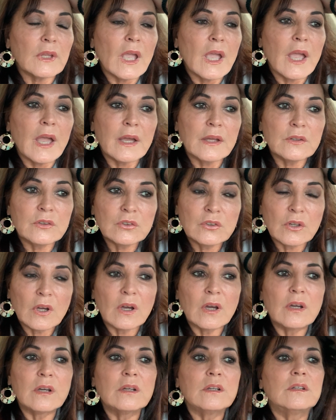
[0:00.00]
and
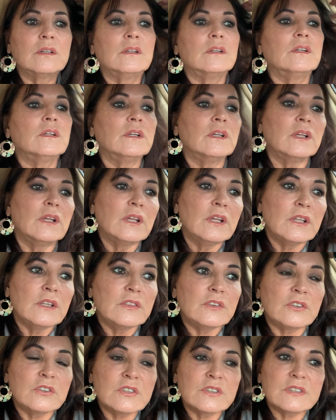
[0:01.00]
uh,
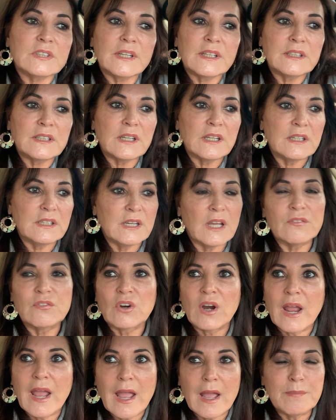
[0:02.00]
they're just like
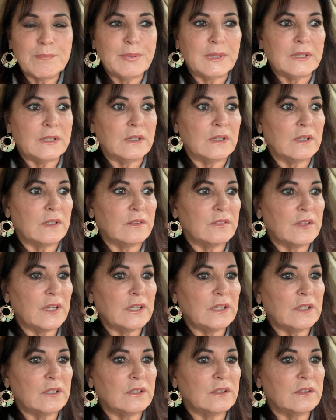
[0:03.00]
never happy.
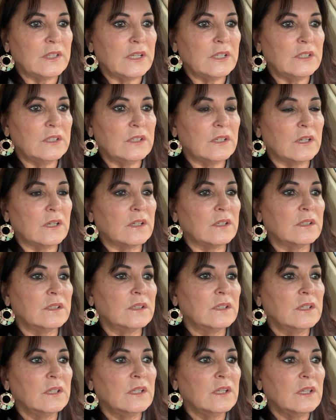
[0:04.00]
They, they, uh,
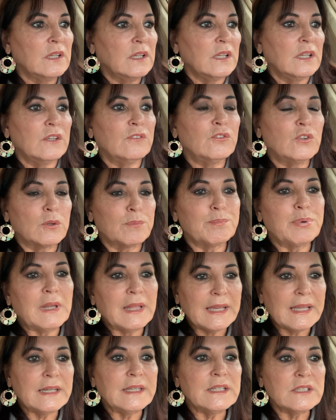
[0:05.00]
if you're
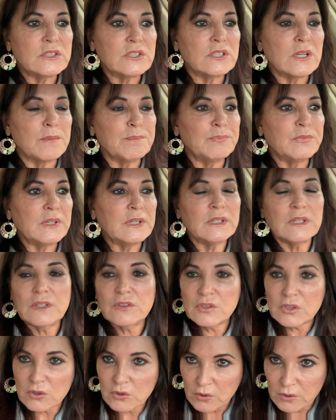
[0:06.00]
planning something,
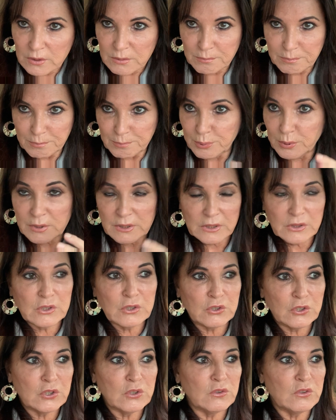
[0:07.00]
they're going to put in
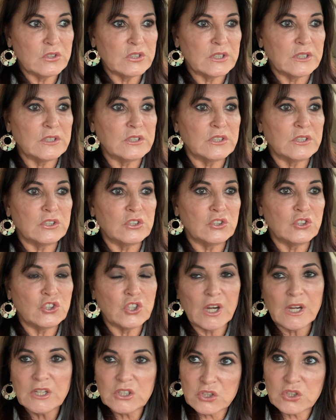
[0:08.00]
their two cents and
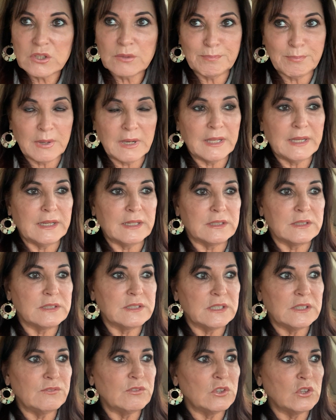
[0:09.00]
change the plans,
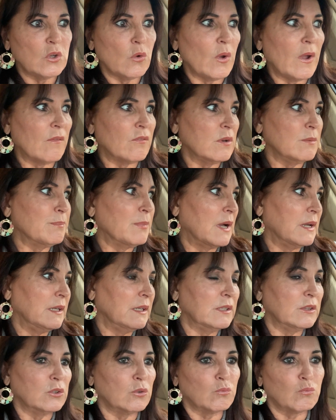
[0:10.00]
even though everybody
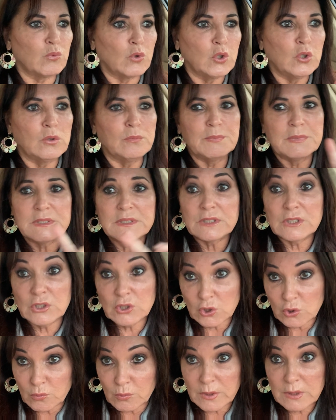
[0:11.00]
in the room is in
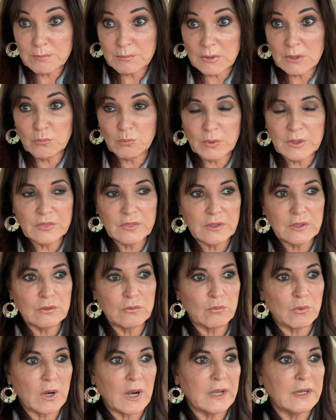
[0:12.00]
agreement with it,
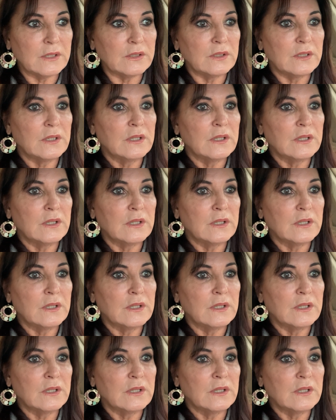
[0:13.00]
right?